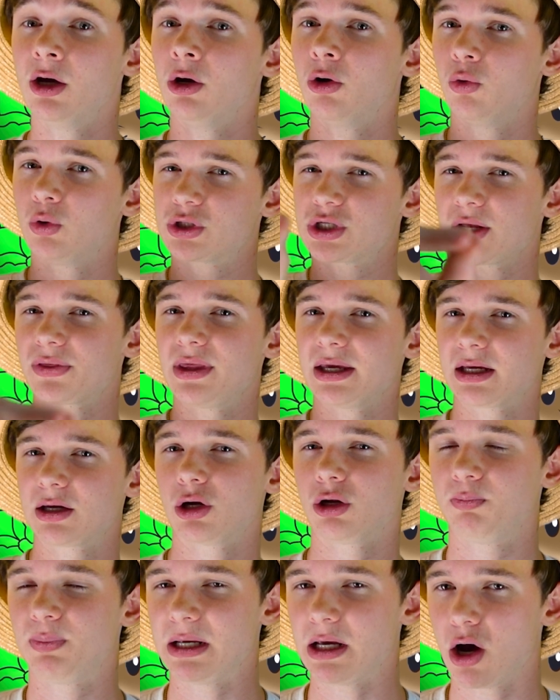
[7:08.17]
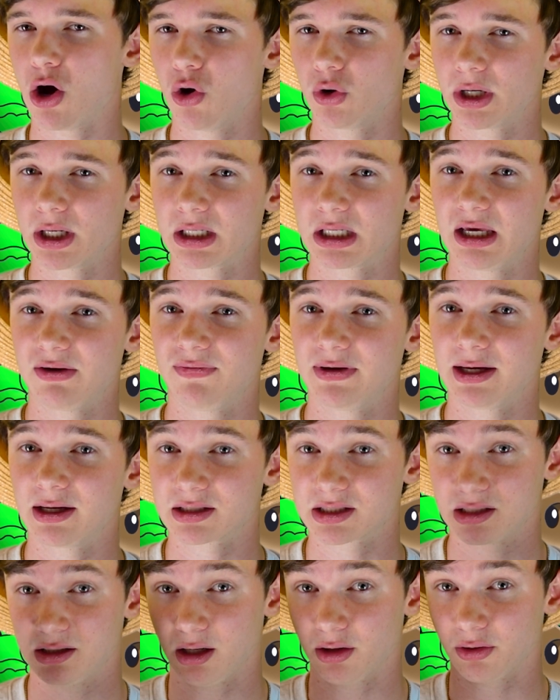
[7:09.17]
which I think could be Oda giving
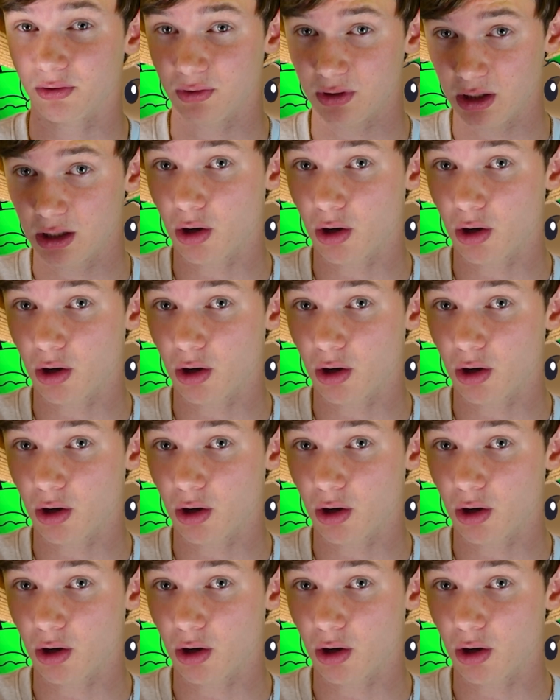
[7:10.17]
us another,